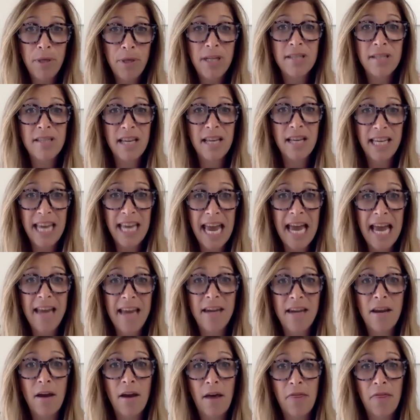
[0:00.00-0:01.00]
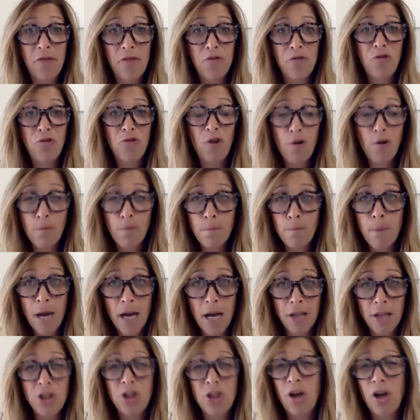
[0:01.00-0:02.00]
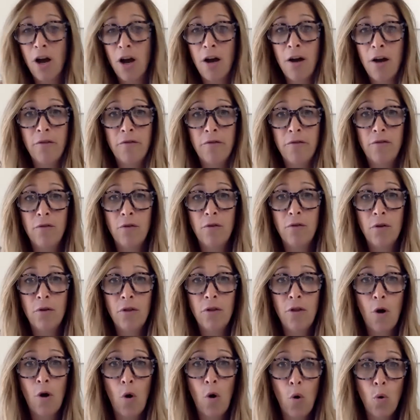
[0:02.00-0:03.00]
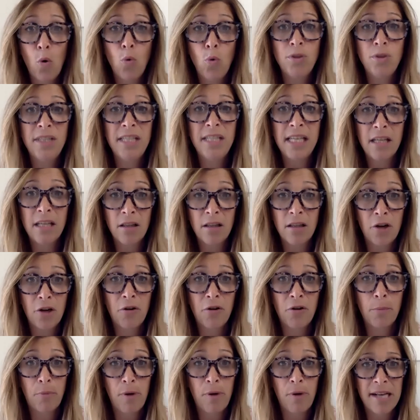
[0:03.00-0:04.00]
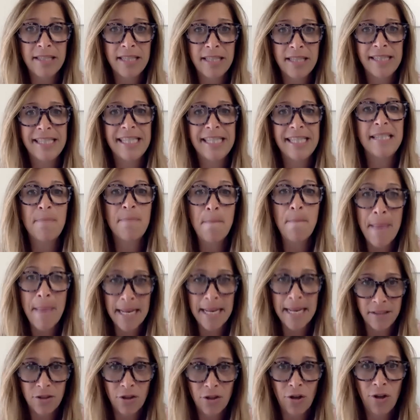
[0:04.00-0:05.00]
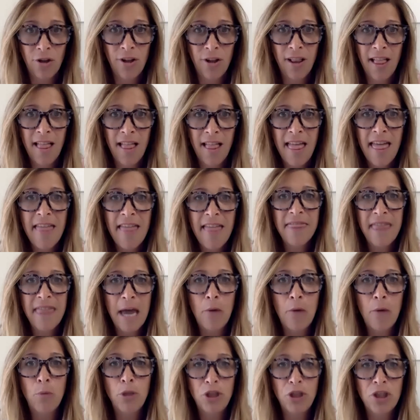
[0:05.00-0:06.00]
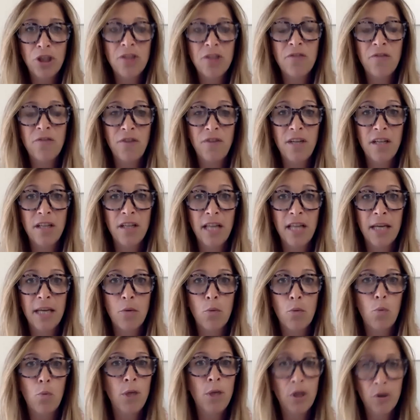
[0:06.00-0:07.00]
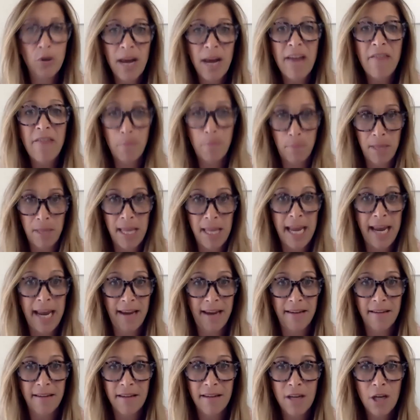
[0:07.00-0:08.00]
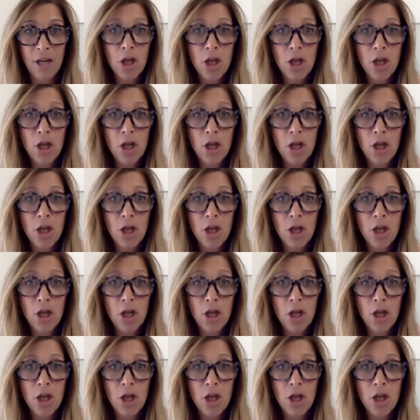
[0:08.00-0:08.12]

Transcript: Because again, so much of the whole decluttering process is mental that we just feel like we don't have a plan.